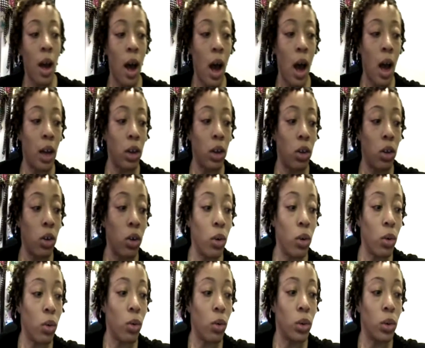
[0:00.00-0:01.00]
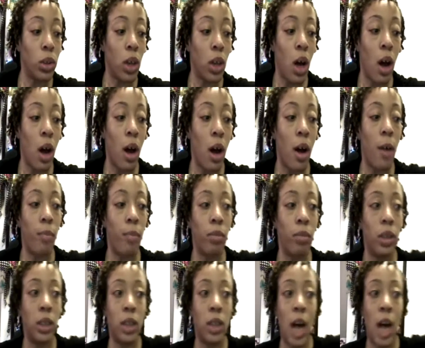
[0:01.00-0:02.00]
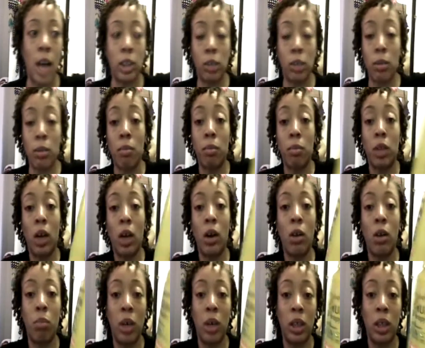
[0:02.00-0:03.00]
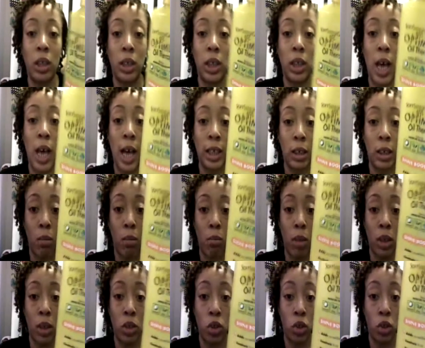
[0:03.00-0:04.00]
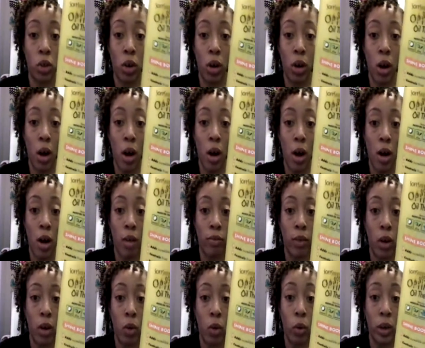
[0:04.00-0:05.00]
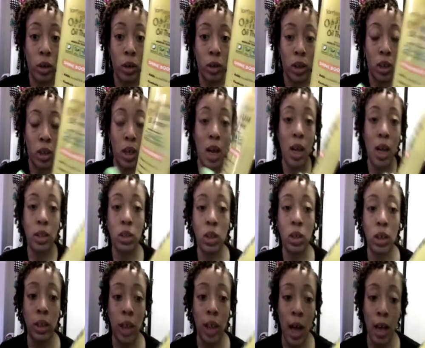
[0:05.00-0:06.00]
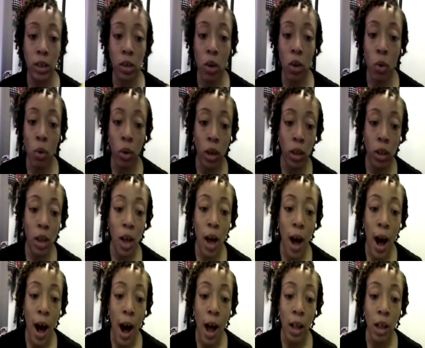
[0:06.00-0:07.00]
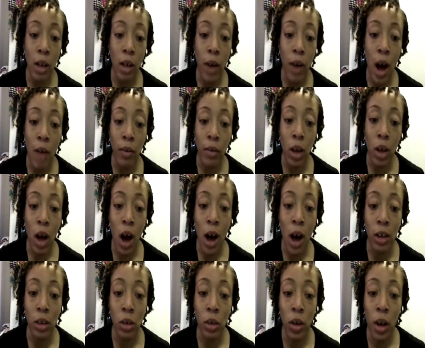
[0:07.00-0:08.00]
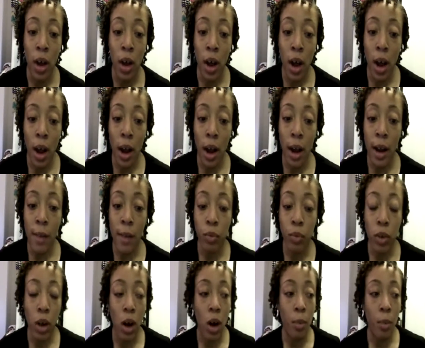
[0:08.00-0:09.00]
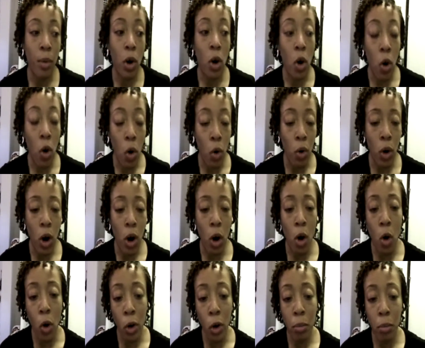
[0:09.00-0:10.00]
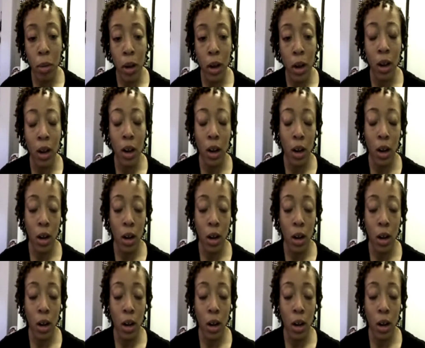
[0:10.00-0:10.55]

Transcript: I use this Optimum Therapy. This has a mixture of oils in it. So this has coconut, olive, avocado, and jojoba